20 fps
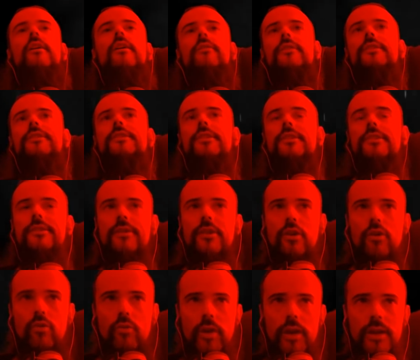This is
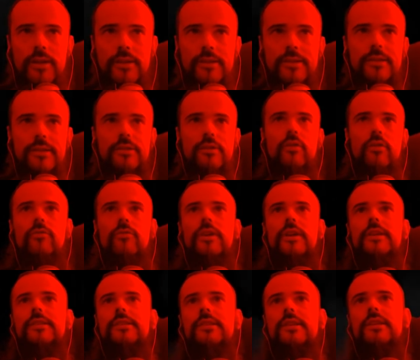crazy. So
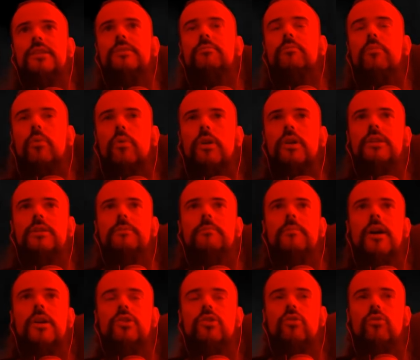this is pretty
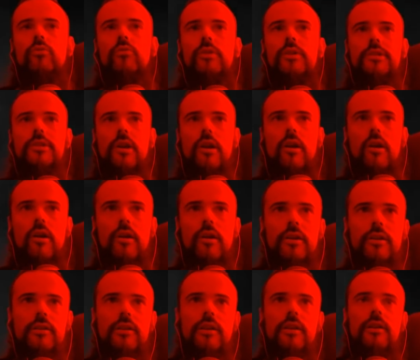much
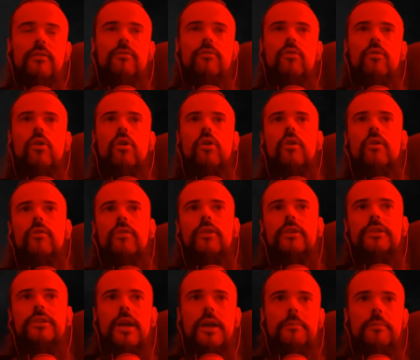retarded for the
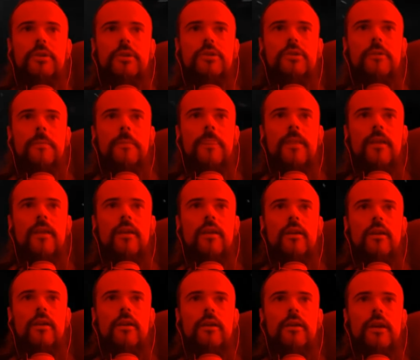damage.
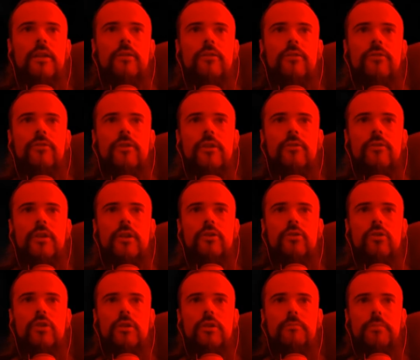Another thing that
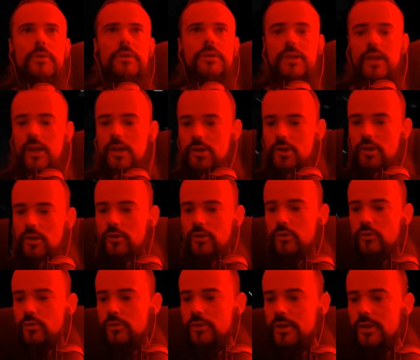you can potentially
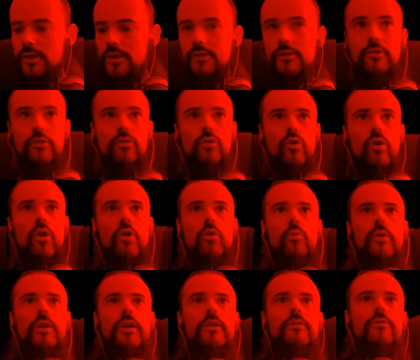use is Lore
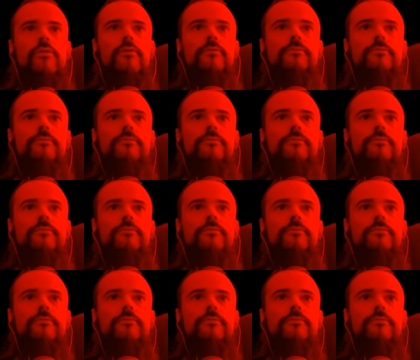Weave.